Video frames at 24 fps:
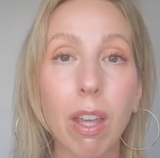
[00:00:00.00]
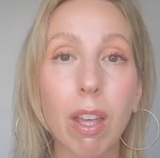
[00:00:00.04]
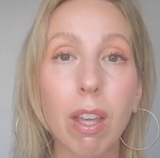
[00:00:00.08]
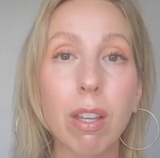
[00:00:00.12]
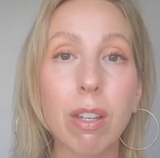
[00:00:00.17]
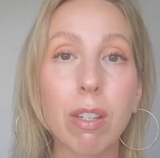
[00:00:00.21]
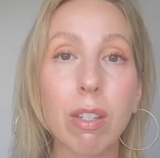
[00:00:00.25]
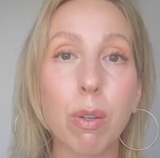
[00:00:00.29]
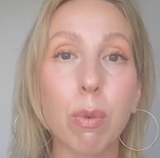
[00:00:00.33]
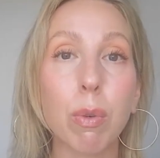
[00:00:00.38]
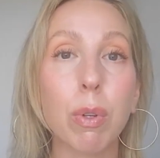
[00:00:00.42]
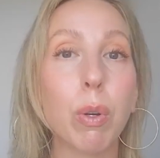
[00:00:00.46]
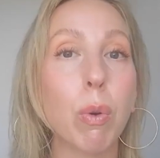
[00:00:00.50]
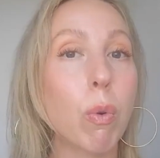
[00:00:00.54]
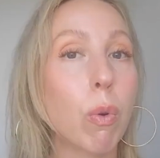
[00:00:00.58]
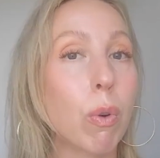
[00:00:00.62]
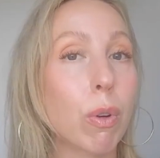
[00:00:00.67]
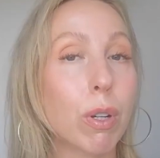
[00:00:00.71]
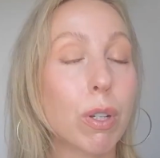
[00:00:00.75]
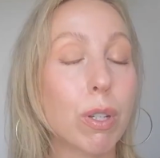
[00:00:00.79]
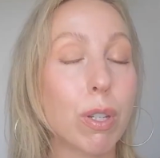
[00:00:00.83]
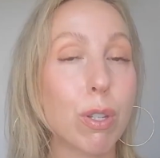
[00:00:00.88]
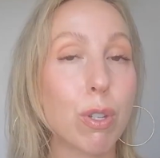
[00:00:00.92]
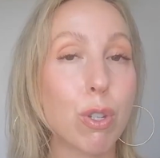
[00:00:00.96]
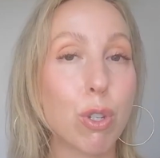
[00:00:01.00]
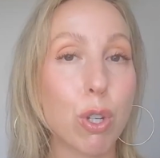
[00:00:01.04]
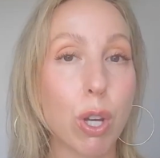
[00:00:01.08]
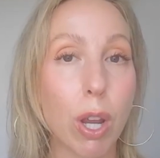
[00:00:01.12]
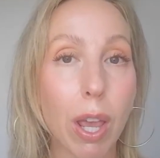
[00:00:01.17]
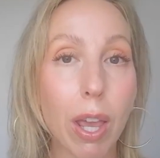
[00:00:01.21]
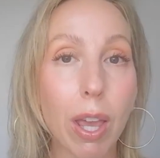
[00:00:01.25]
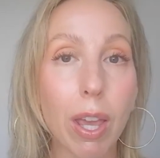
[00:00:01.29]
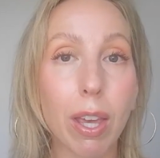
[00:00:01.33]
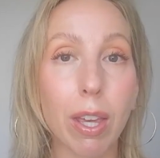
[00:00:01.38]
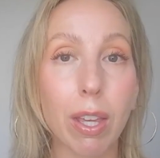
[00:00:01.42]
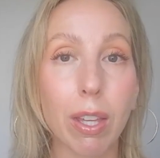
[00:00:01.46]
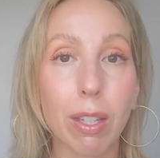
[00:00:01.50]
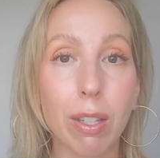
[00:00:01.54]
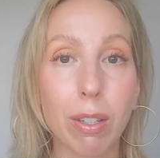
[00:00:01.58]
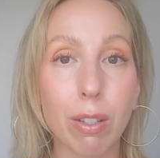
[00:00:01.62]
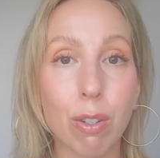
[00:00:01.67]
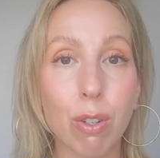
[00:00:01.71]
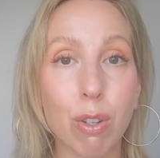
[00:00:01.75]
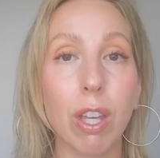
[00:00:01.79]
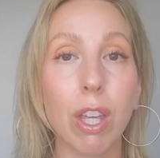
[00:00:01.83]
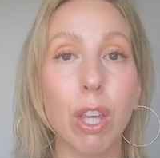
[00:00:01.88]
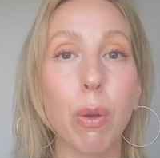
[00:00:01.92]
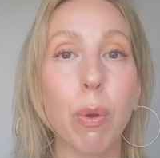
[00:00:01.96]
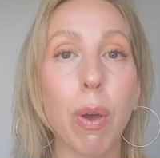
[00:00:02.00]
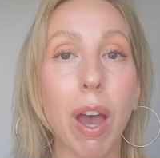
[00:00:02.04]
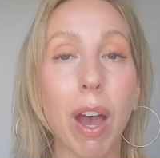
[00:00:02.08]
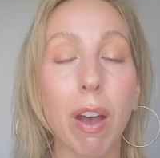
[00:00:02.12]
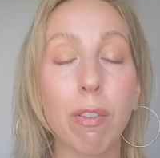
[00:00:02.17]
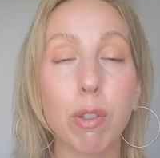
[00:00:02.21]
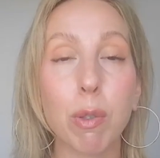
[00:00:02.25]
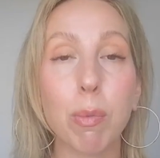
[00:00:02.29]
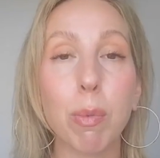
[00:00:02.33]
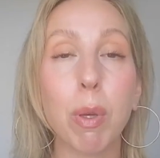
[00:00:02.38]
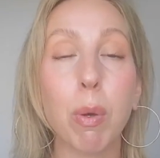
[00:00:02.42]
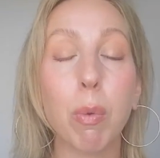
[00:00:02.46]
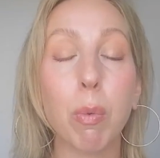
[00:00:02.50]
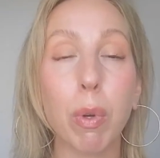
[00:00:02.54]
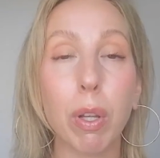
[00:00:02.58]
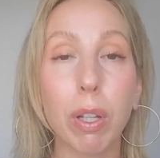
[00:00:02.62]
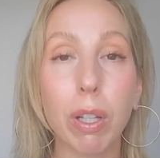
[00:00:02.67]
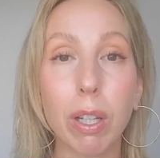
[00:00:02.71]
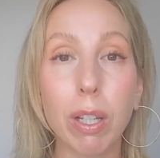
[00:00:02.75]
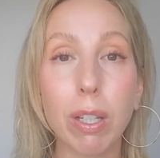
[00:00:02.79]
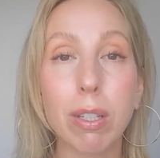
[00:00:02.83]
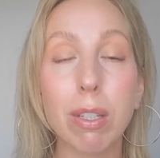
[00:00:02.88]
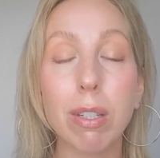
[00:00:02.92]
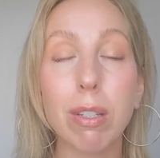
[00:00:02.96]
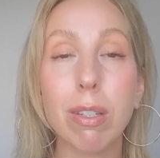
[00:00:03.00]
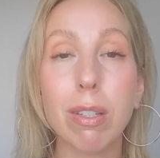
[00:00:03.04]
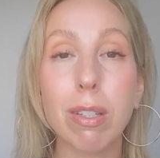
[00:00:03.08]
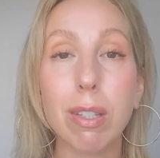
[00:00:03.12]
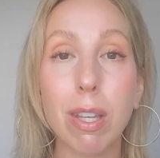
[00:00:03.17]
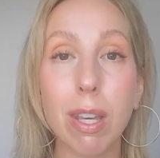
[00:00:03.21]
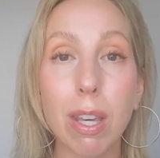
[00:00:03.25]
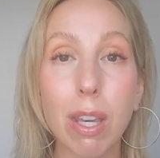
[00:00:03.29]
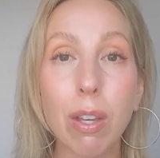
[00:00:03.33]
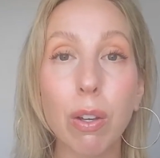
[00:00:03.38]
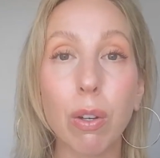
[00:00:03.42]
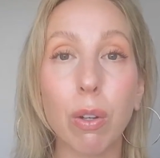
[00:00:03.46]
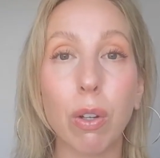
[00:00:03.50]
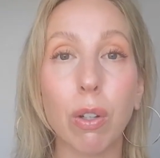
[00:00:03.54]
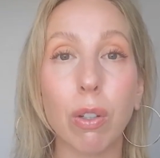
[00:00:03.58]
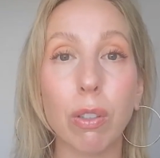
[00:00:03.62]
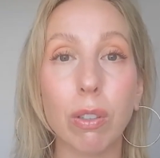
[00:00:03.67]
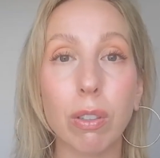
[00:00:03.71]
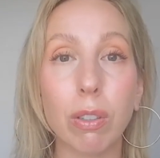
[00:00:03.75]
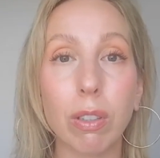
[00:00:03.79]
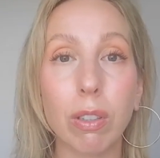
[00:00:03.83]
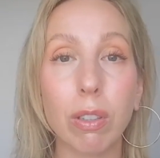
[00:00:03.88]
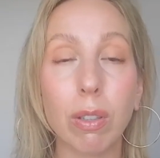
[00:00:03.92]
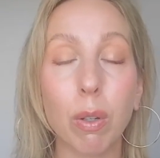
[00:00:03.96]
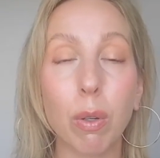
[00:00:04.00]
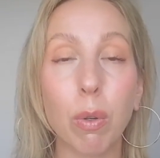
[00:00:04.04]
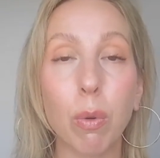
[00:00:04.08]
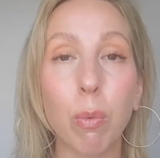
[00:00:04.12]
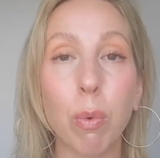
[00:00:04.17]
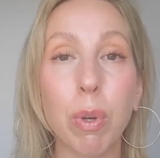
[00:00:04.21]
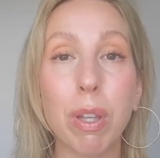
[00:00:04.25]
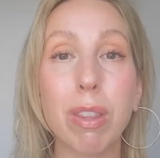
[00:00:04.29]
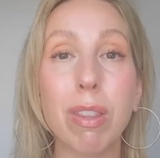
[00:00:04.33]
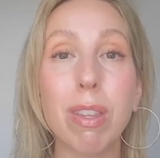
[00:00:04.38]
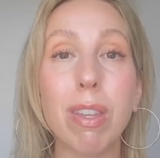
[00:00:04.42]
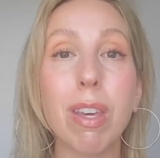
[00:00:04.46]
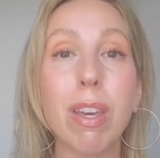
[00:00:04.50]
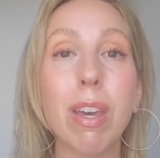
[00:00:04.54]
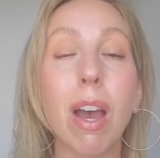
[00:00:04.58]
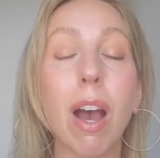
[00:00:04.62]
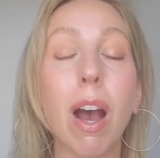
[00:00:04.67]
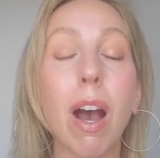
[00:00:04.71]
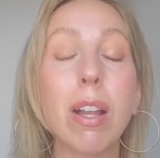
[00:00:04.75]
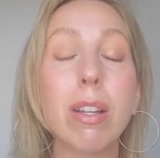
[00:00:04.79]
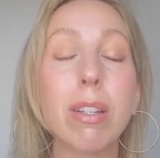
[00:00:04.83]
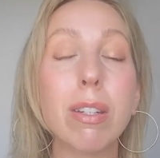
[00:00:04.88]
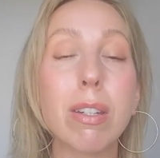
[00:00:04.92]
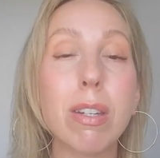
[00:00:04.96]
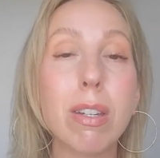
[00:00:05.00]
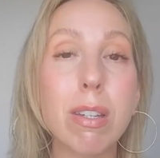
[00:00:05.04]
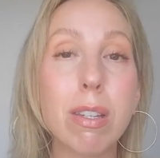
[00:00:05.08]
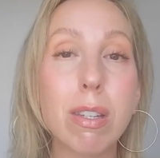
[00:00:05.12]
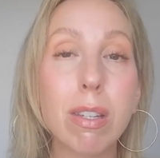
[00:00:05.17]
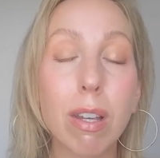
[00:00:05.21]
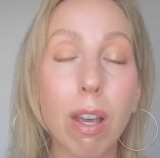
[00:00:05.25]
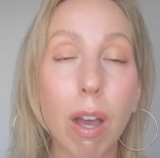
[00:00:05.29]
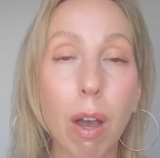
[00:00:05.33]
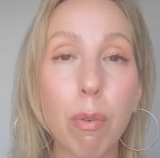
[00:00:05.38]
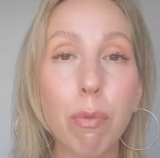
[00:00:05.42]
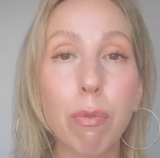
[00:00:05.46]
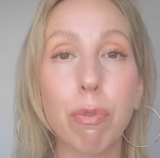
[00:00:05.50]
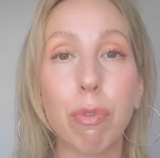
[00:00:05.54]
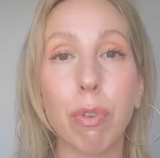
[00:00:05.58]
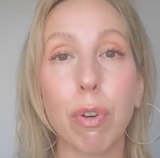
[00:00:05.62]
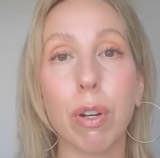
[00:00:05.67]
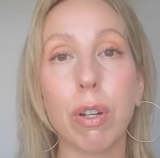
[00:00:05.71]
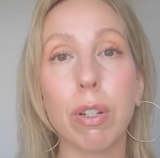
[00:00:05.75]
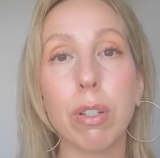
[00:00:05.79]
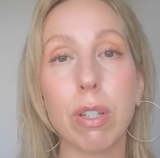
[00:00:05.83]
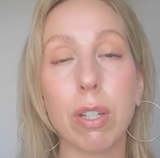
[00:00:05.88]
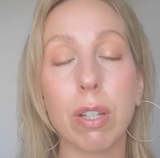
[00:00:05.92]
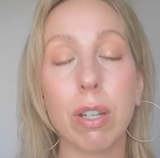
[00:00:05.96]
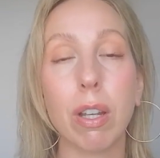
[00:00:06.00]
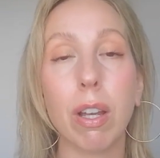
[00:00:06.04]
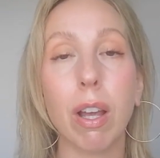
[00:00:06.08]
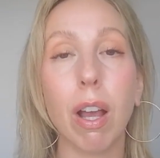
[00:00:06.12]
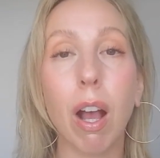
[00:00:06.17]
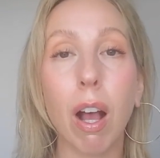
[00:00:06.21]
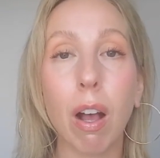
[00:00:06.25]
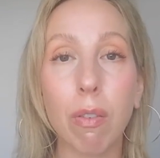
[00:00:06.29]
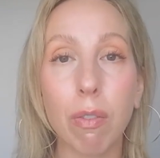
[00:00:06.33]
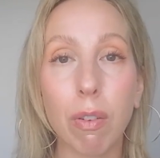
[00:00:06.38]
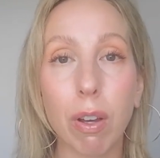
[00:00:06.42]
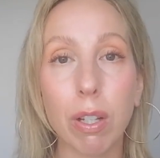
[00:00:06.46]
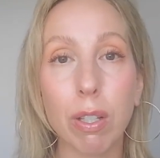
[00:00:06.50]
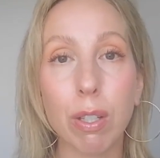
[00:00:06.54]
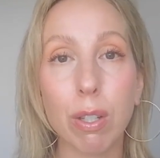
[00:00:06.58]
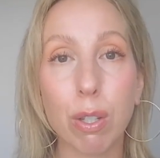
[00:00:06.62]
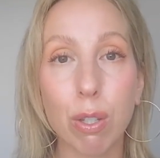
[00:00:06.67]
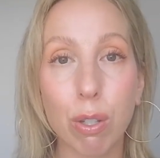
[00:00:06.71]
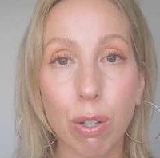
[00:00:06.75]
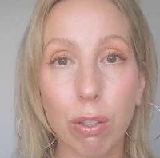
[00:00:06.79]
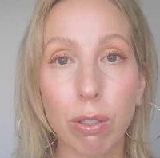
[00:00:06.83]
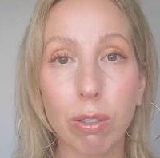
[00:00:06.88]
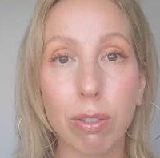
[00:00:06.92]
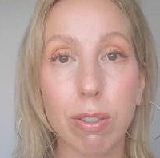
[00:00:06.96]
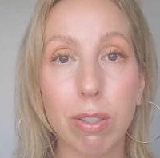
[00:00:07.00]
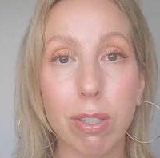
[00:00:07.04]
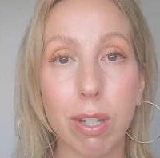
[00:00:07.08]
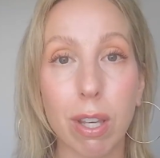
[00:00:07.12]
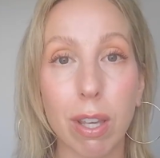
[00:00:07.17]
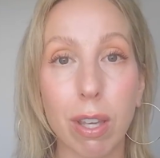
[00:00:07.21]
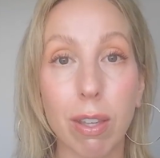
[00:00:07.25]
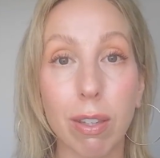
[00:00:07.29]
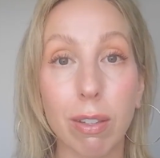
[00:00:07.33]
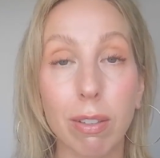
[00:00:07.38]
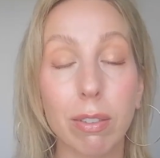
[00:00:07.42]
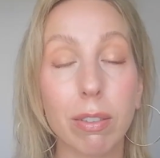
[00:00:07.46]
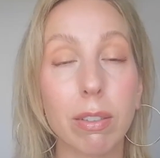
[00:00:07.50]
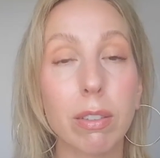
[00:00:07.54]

So, in order to change, you have to be willing to deal with the discomfort of uncertainty.